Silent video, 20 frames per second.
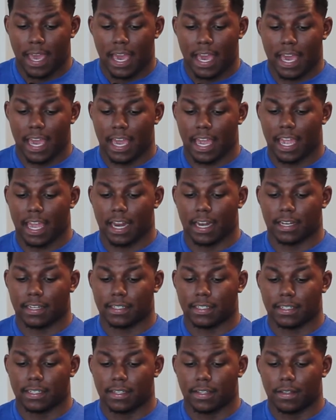And
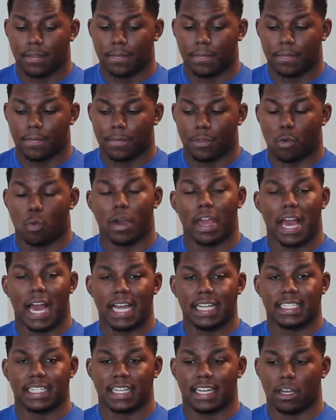the way
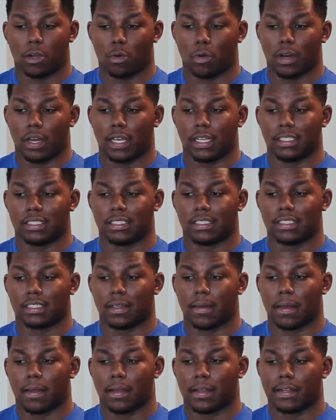I did it was
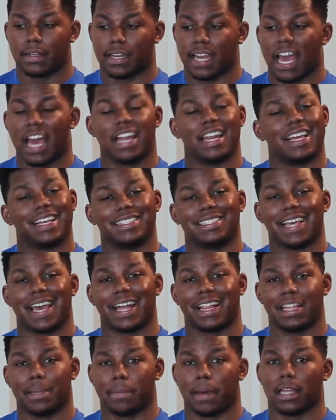not
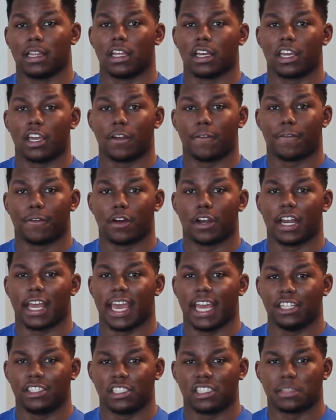exactly by looking for an
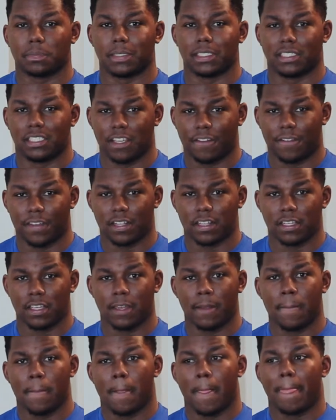agent
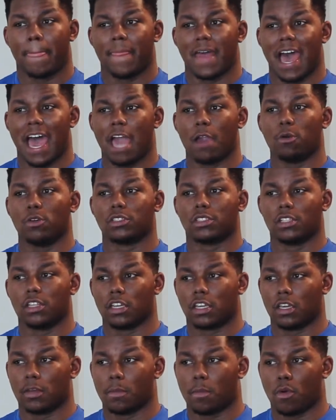specifically. I was
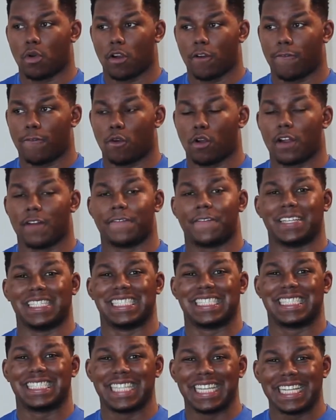looking more for a
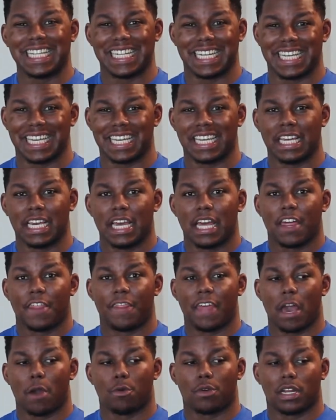facility
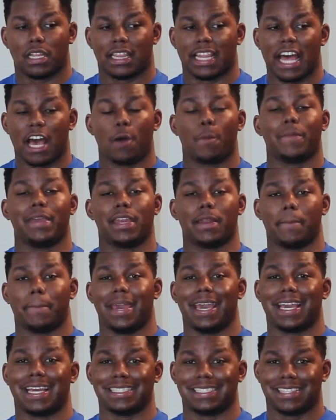that would allow me to
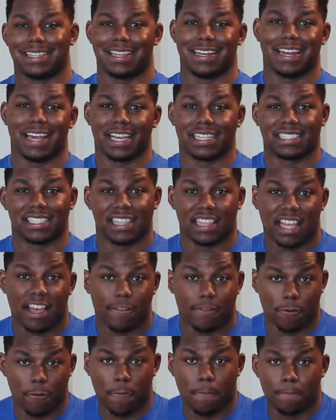make it to the next
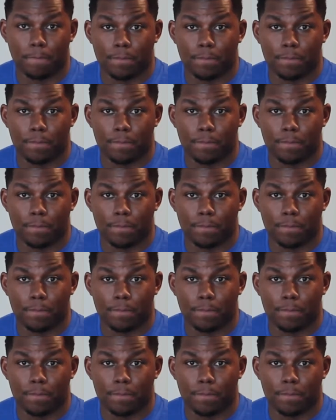level.